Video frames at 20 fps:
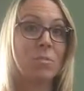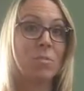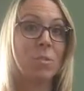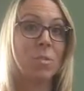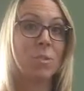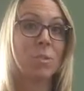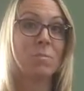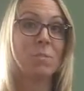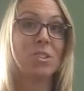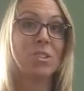of
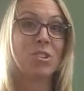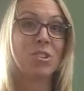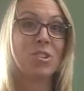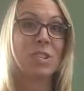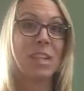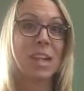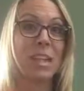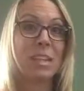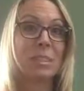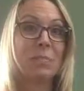course, make
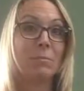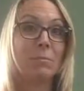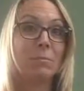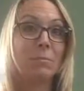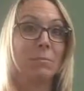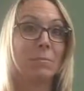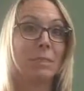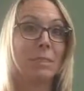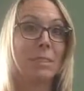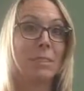sure that
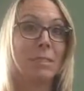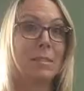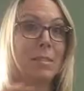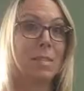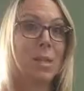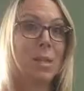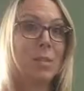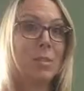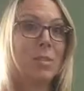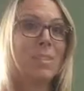it's
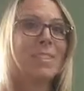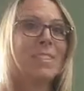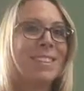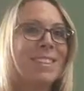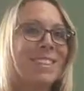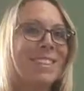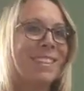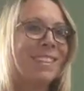closed.